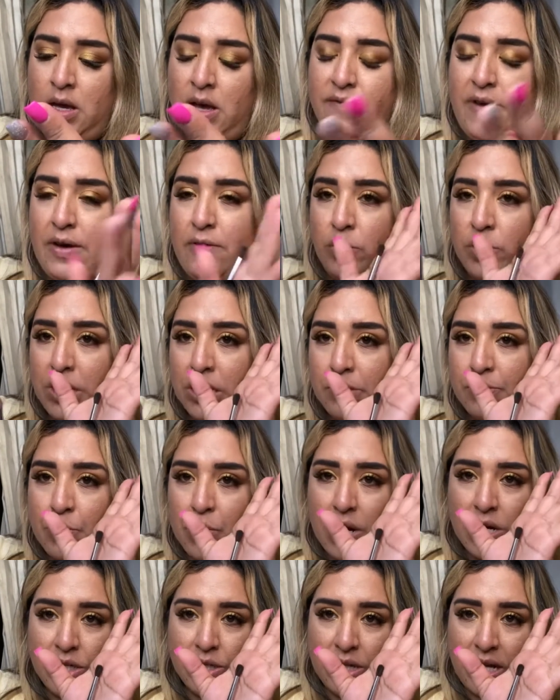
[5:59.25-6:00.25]
506
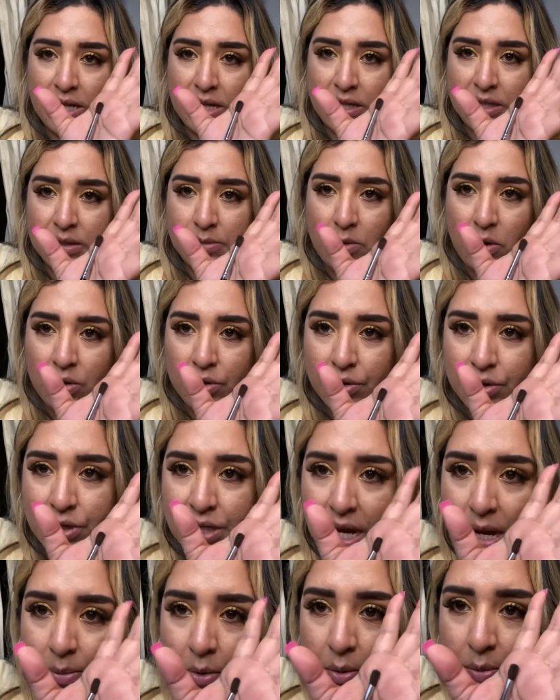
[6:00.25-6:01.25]
brush, like the smaller
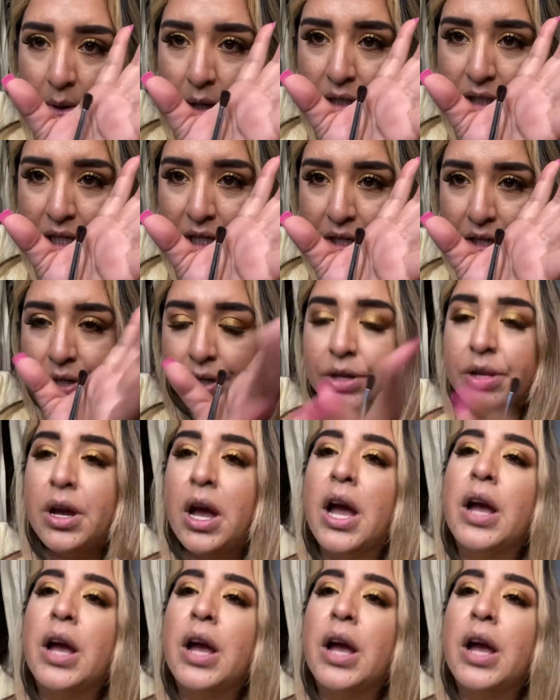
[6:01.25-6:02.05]
taper brush here.